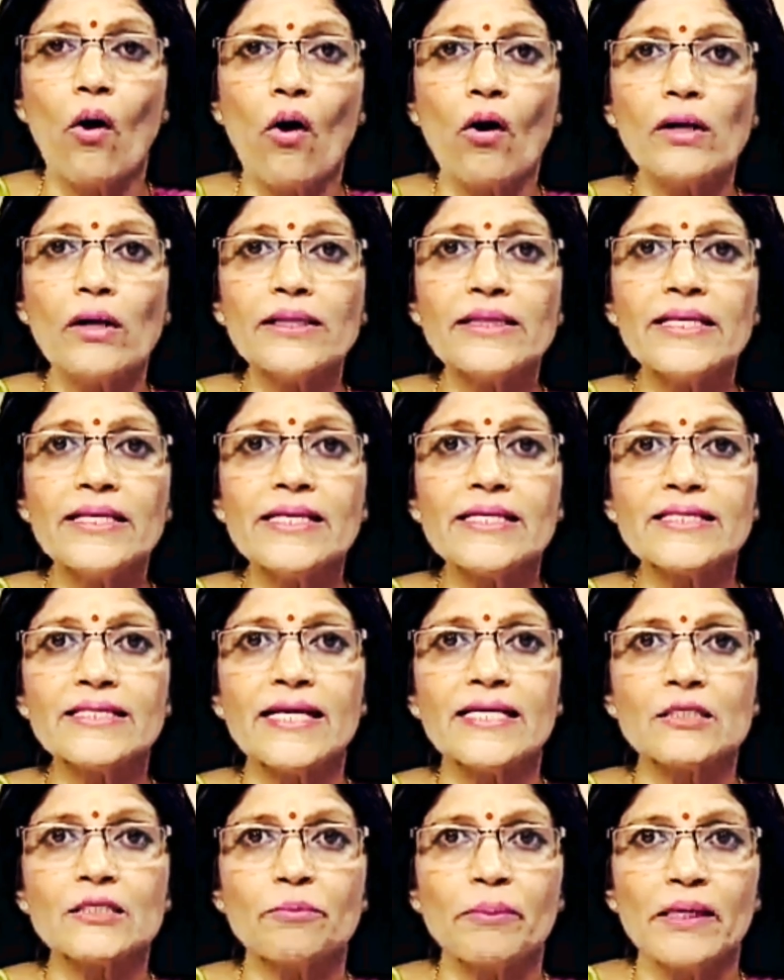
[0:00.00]
all these
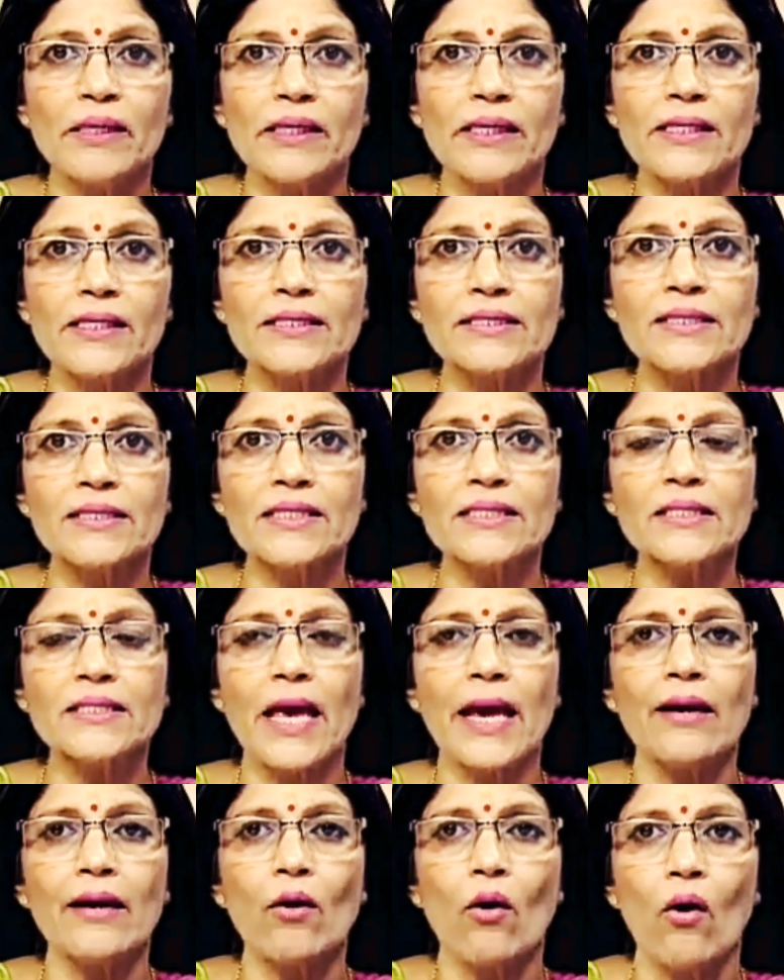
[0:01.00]
experiences
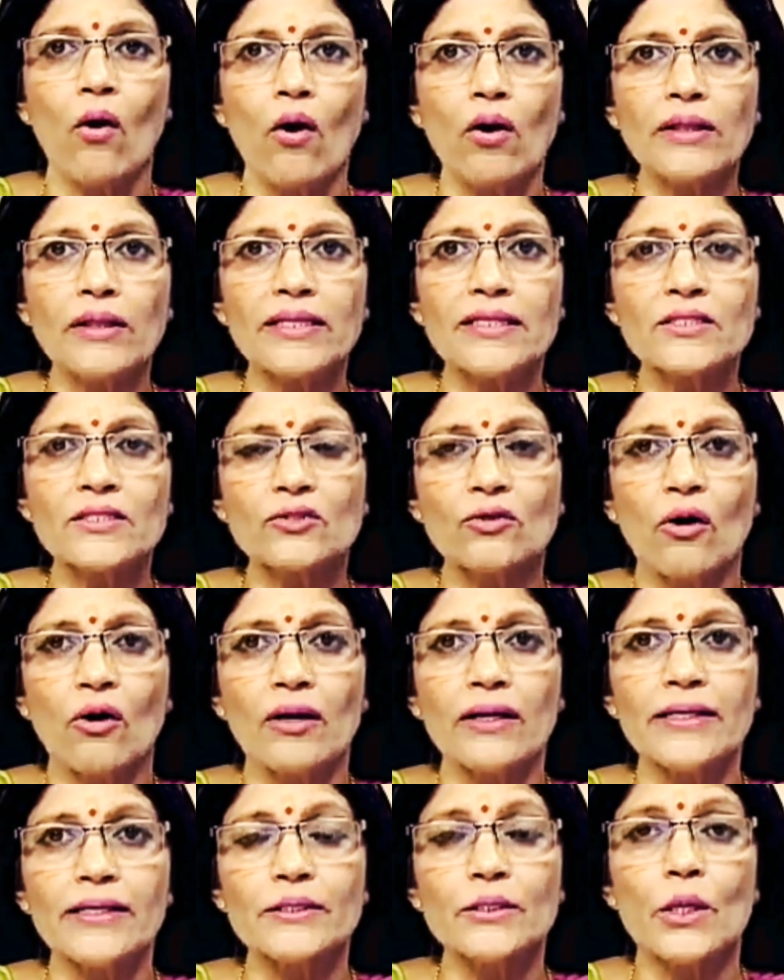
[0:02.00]
and all this
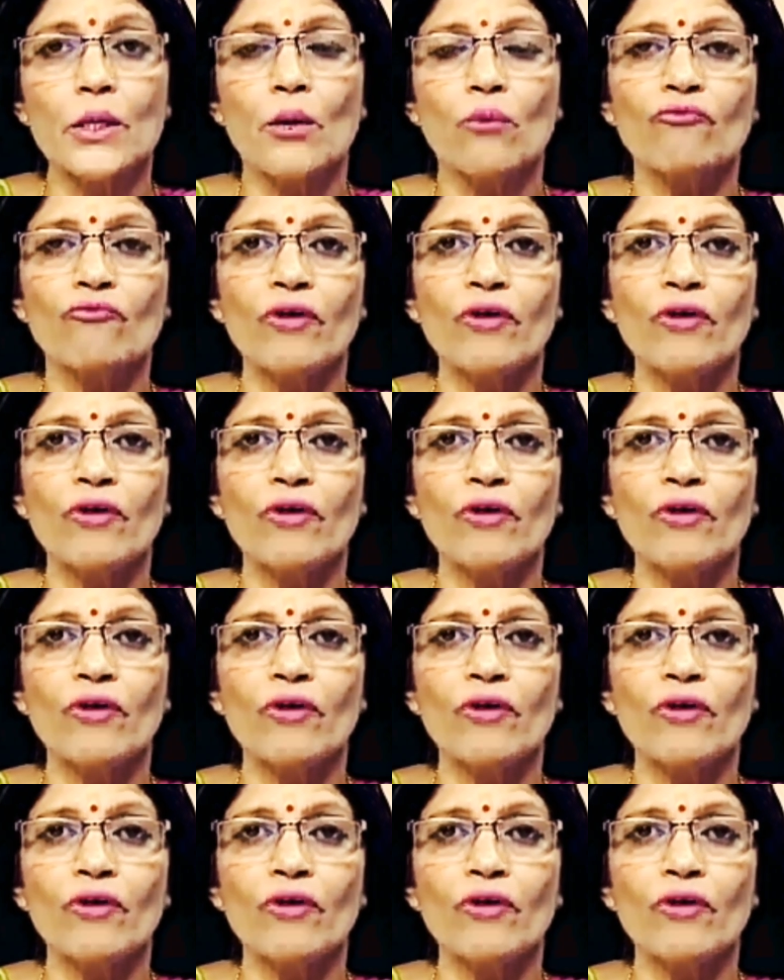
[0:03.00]
knowledge,